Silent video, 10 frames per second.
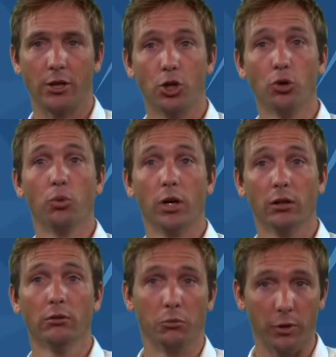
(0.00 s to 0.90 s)
you
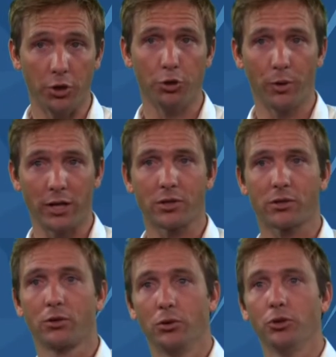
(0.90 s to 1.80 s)
will, when you went to
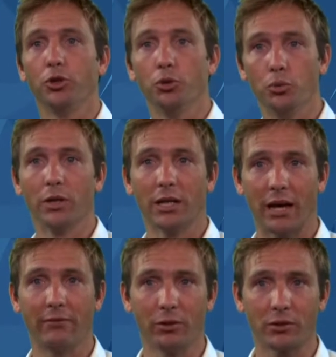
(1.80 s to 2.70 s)
school, you will
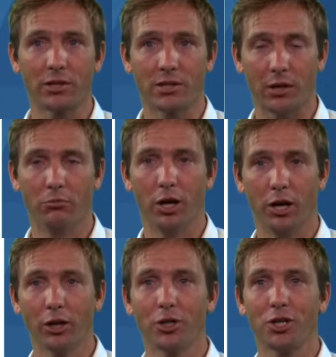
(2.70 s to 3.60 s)
have looked at cell
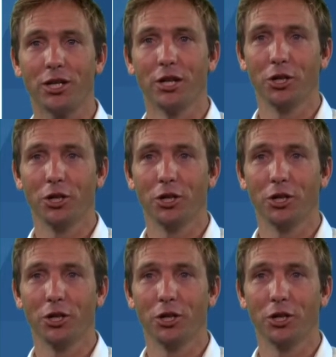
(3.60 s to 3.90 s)
biology.